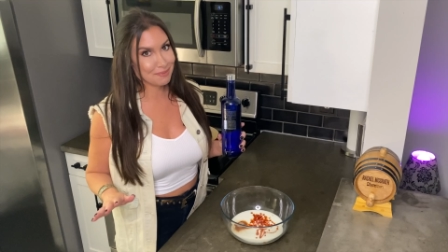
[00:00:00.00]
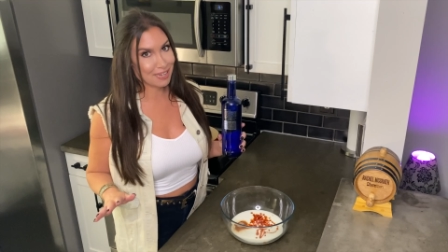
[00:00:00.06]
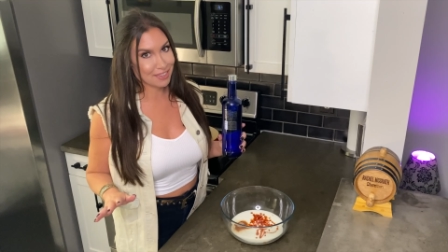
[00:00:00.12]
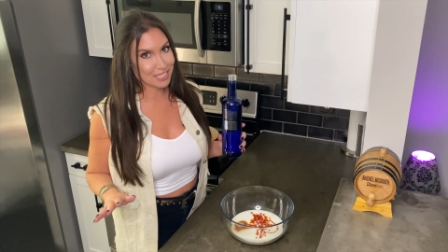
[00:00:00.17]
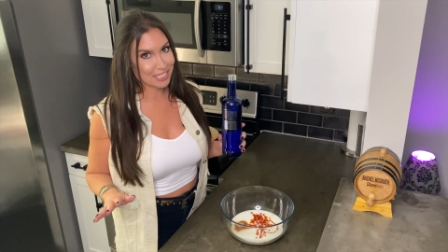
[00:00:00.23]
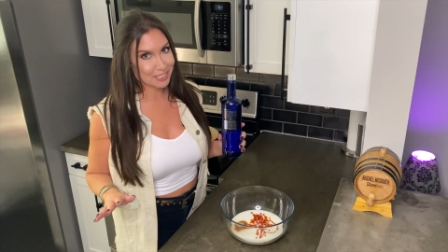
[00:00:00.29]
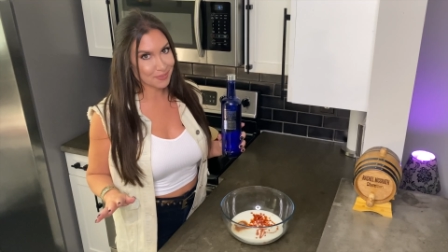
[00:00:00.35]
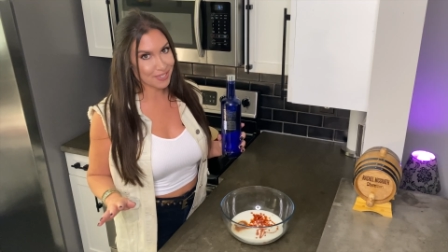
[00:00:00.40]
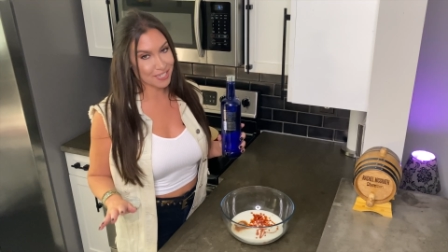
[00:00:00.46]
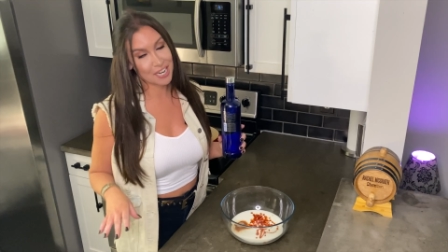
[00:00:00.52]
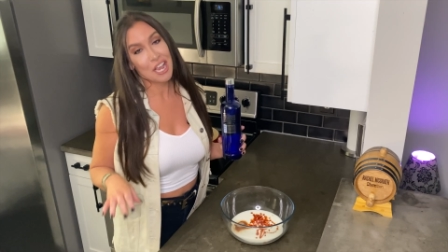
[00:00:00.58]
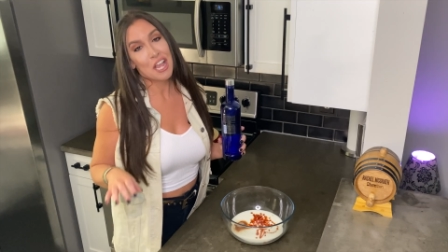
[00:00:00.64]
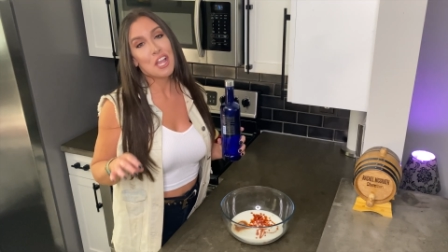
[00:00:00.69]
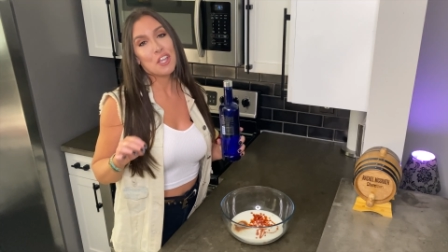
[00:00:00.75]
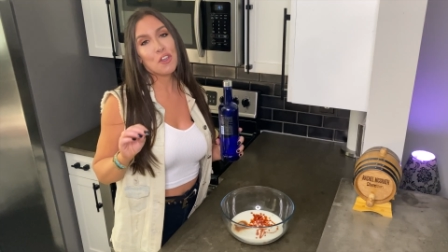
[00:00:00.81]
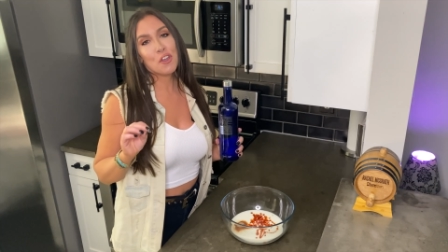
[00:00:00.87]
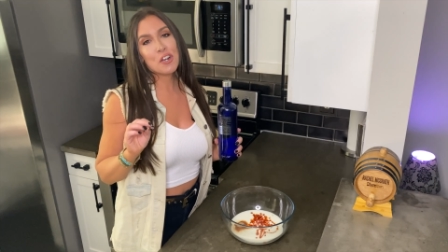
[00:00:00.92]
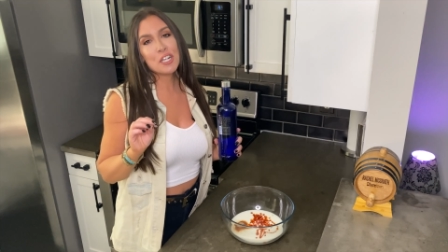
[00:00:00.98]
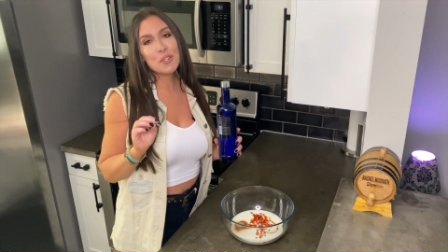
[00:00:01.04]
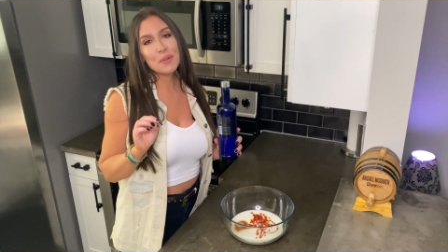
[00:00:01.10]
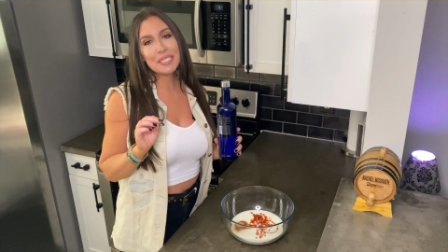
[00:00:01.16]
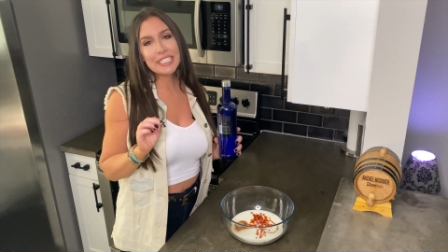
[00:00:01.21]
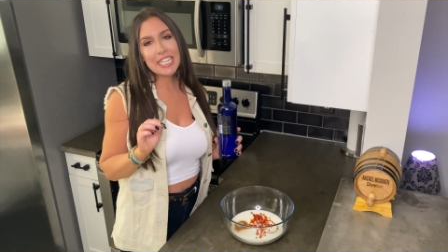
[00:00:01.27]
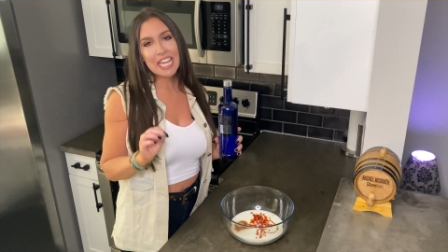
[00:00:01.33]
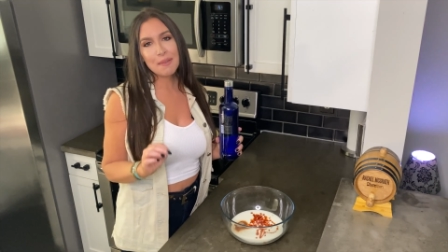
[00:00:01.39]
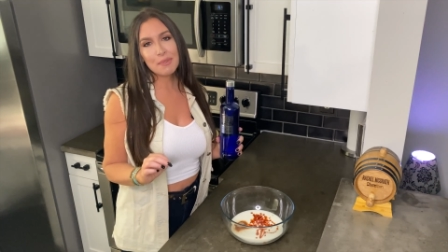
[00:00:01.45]
on this one. You're gonna do a
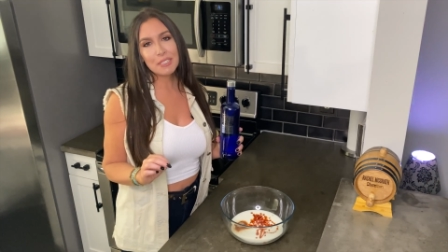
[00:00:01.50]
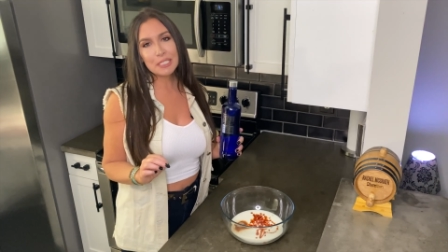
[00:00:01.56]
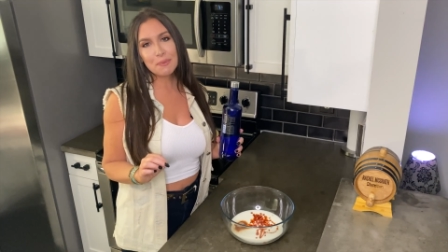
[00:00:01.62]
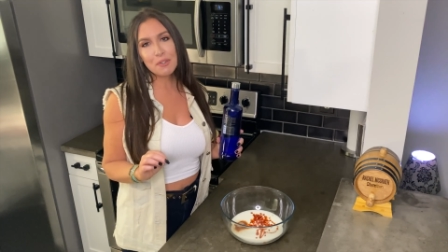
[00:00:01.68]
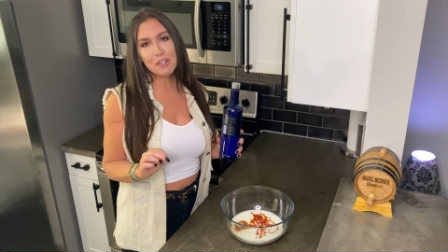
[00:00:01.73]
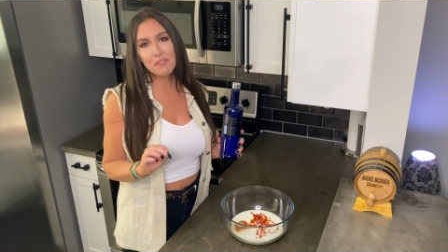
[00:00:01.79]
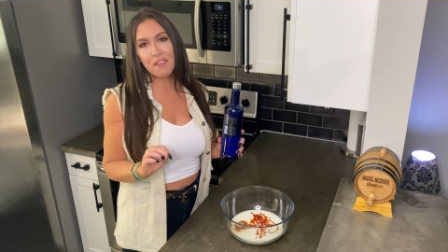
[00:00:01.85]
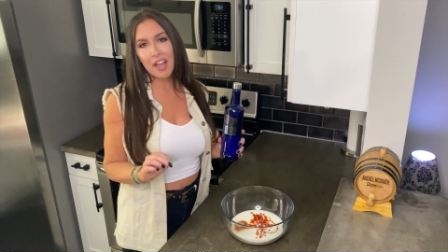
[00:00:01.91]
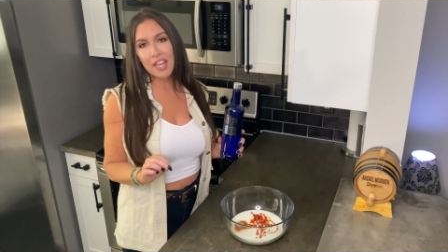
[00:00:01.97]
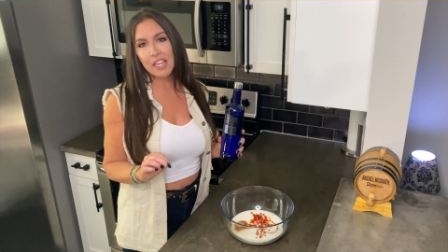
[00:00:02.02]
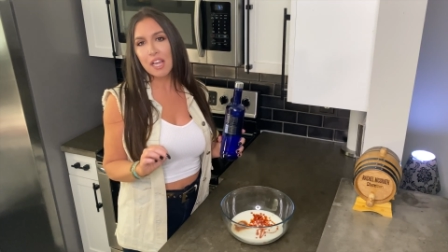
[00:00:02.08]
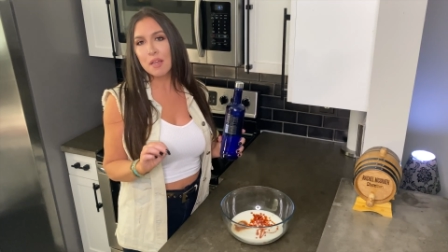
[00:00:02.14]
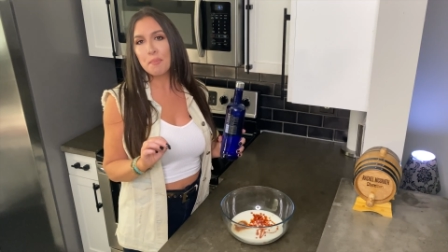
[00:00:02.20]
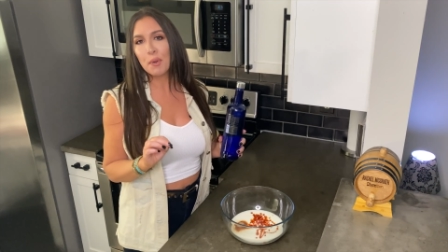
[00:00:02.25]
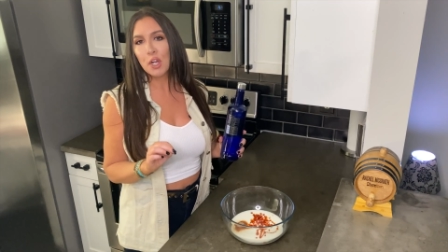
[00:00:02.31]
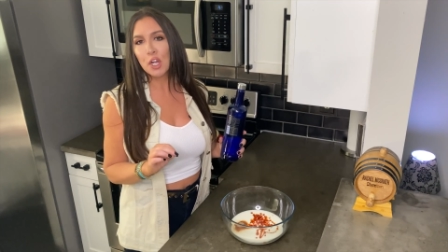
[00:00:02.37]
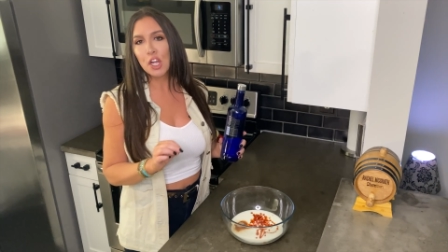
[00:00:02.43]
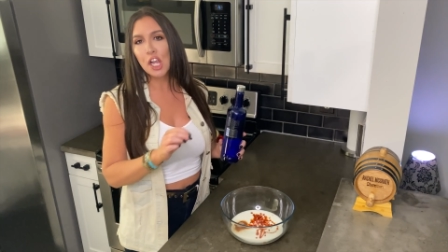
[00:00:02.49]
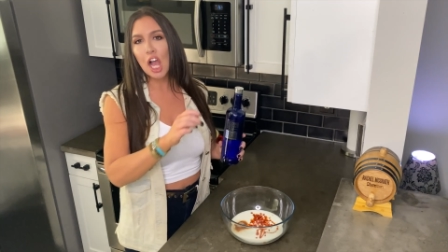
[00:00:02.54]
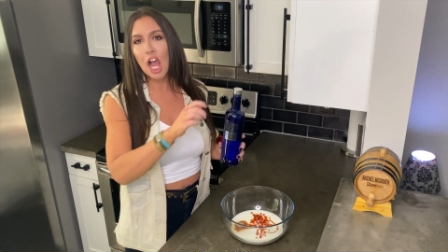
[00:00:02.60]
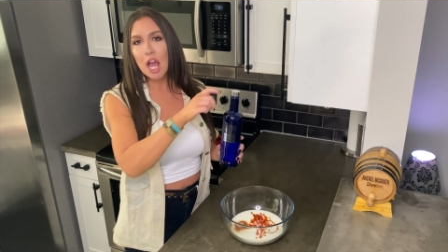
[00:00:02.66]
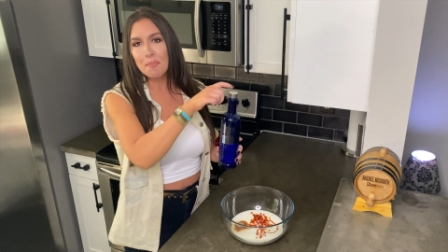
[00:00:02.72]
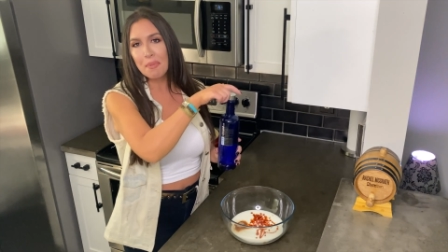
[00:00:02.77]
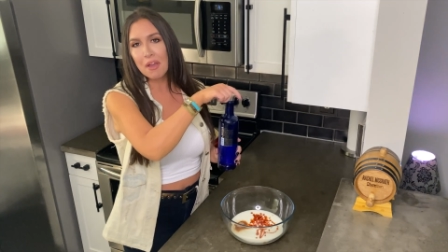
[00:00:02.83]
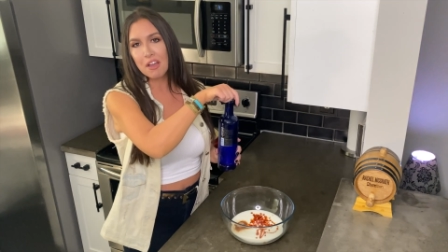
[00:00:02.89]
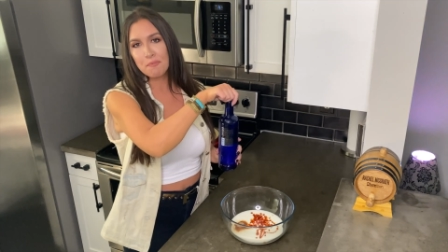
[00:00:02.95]
tablespoon of vodka per
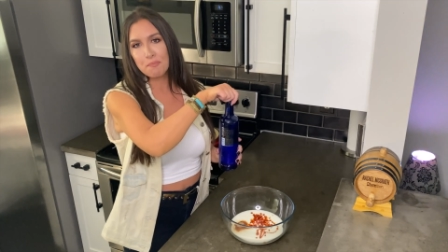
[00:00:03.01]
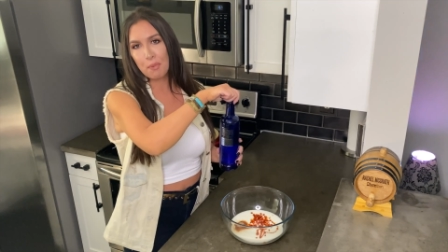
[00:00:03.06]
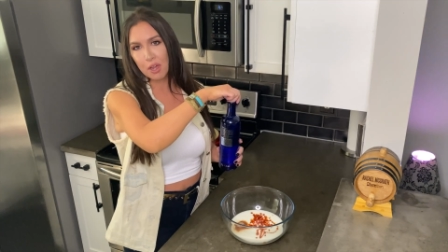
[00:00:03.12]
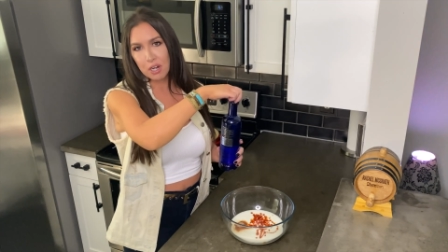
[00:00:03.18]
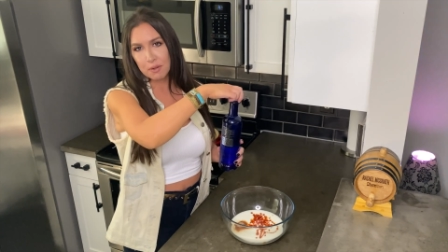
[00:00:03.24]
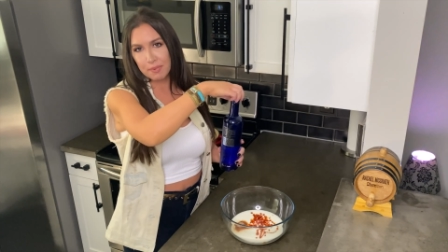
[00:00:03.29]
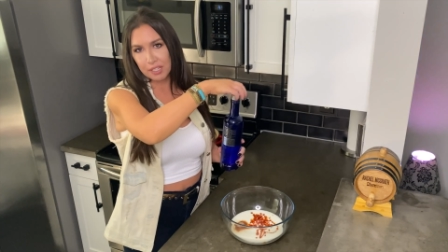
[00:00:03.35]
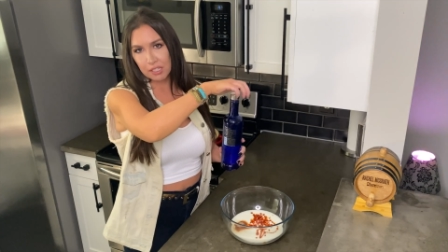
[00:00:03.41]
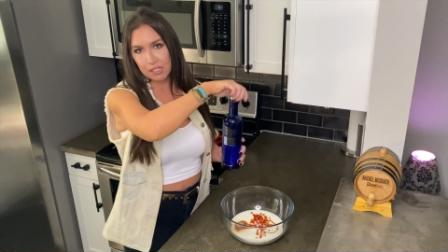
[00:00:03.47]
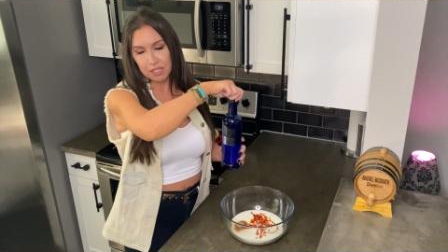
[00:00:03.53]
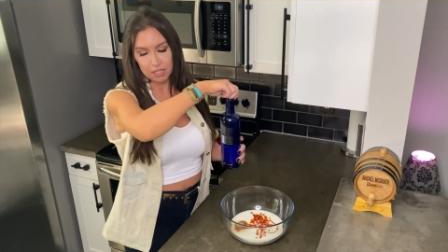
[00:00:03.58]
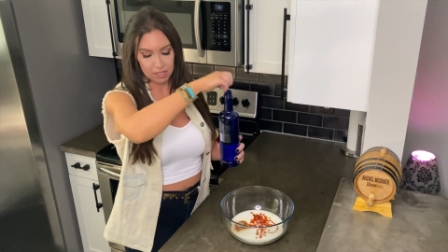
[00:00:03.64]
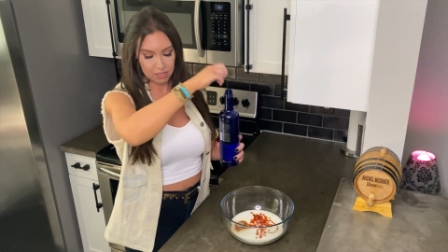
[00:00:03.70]
cup of buttermilk.